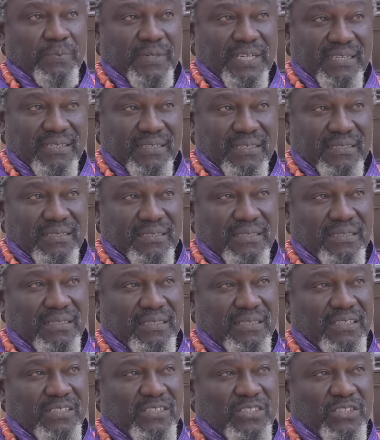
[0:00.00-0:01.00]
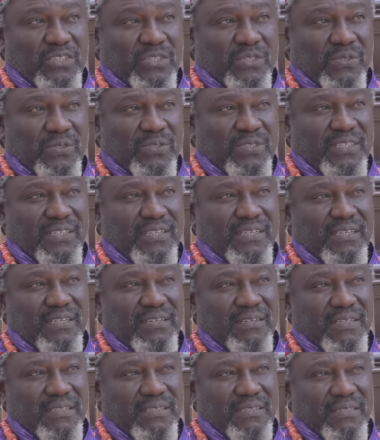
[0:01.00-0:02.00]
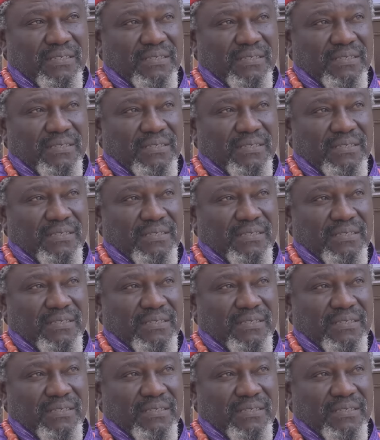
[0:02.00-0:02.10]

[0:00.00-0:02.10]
pregnancy is just the character.